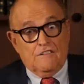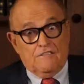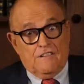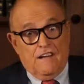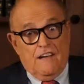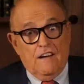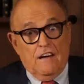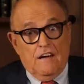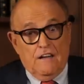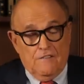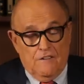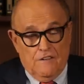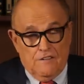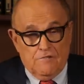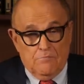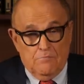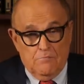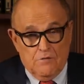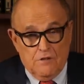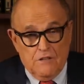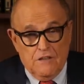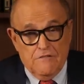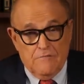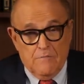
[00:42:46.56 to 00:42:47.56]
going to stay on this.
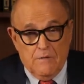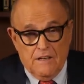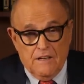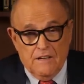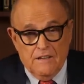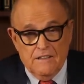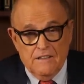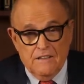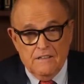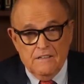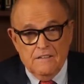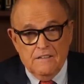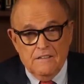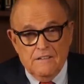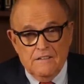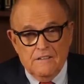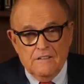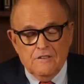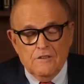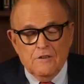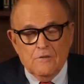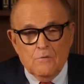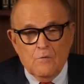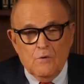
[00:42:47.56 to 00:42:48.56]
Believe me.
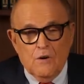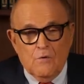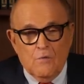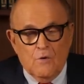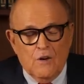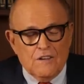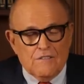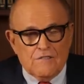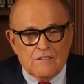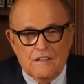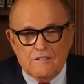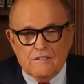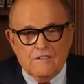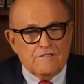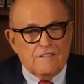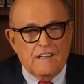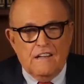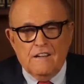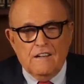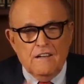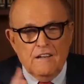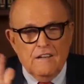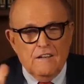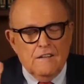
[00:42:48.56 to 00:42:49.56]
You, well, once you,
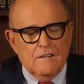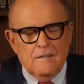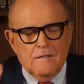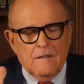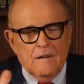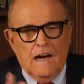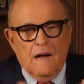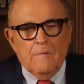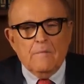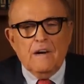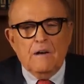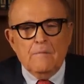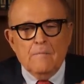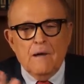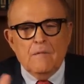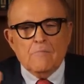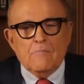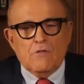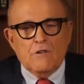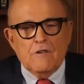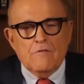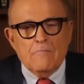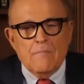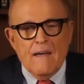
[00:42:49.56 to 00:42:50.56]
I, I've been a
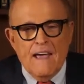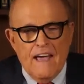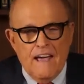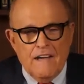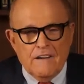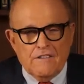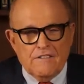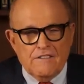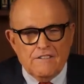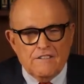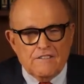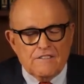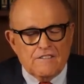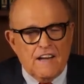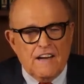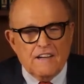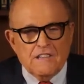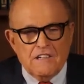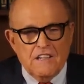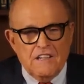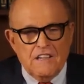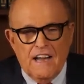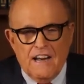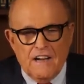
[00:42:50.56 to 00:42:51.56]
member of MAD since
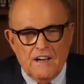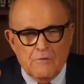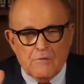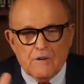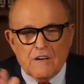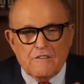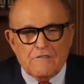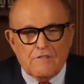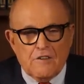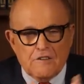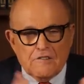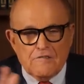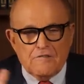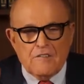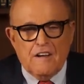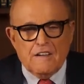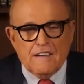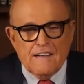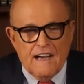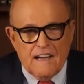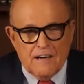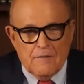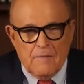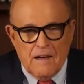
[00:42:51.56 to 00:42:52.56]
nineteen eighty when I first
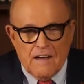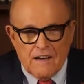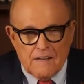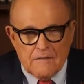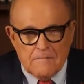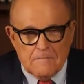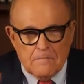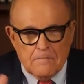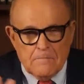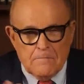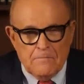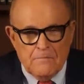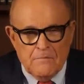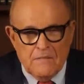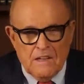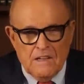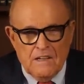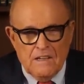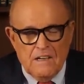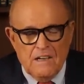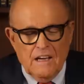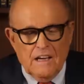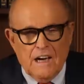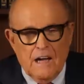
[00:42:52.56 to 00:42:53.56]
found out about it,
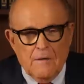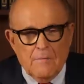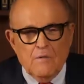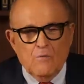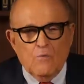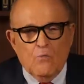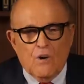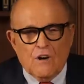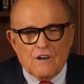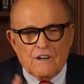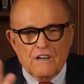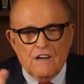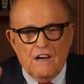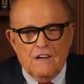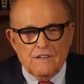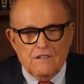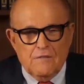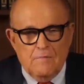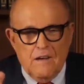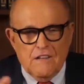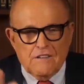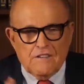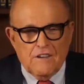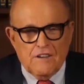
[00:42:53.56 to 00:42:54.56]
and I've been working
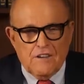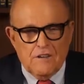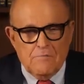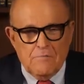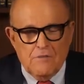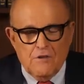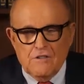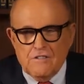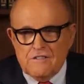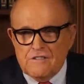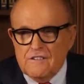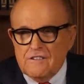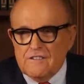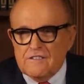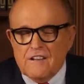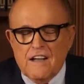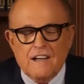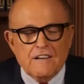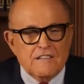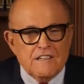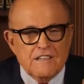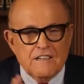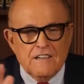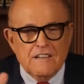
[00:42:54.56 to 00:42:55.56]
on domestic abuse since
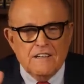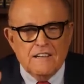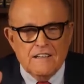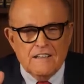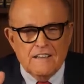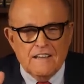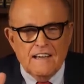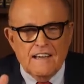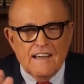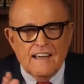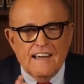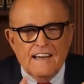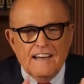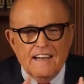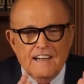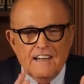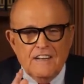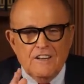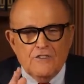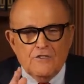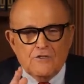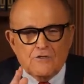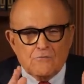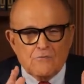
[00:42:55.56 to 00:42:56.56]
nineteen
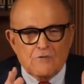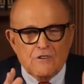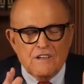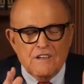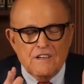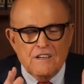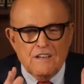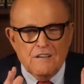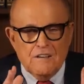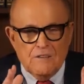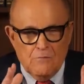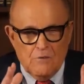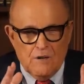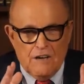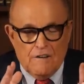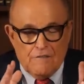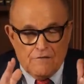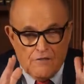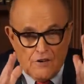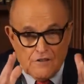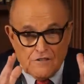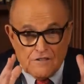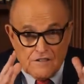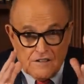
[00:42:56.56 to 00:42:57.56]
eighty-three when
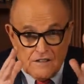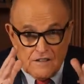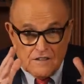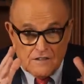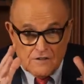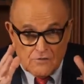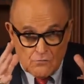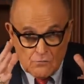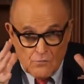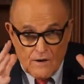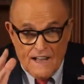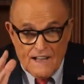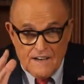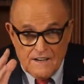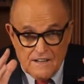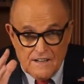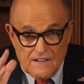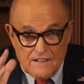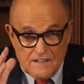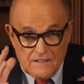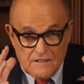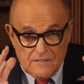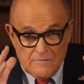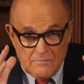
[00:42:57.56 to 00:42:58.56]
I first
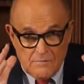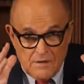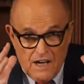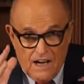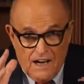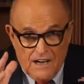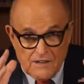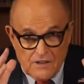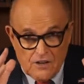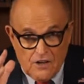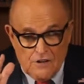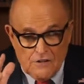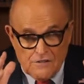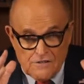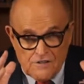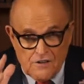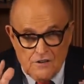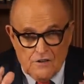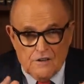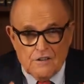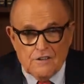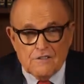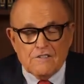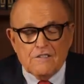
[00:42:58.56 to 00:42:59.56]
read Behind
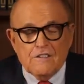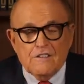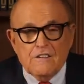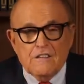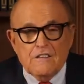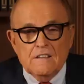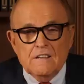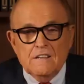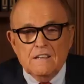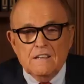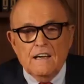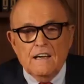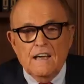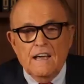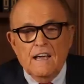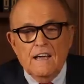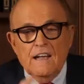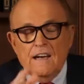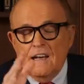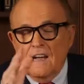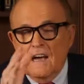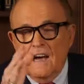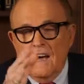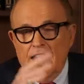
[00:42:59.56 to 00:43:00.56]
Closed Doors.
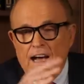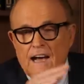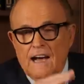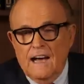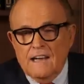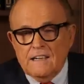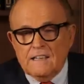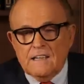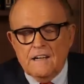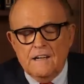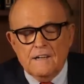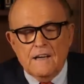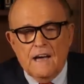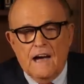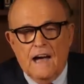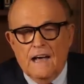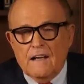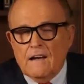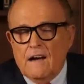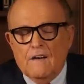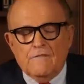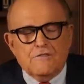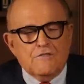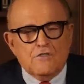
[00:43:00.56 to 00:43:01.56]
And I, I tell you,
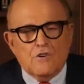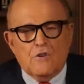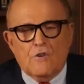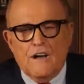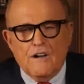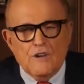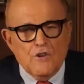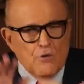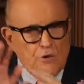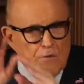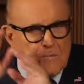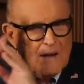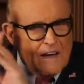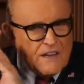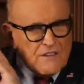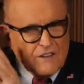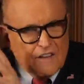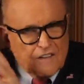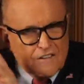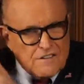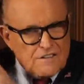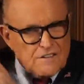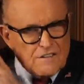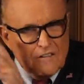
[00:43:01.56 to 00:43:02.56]
I, I'm sure I knew
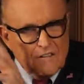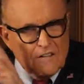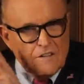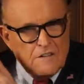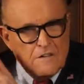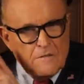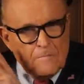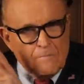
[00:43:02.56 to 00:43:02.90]
about this,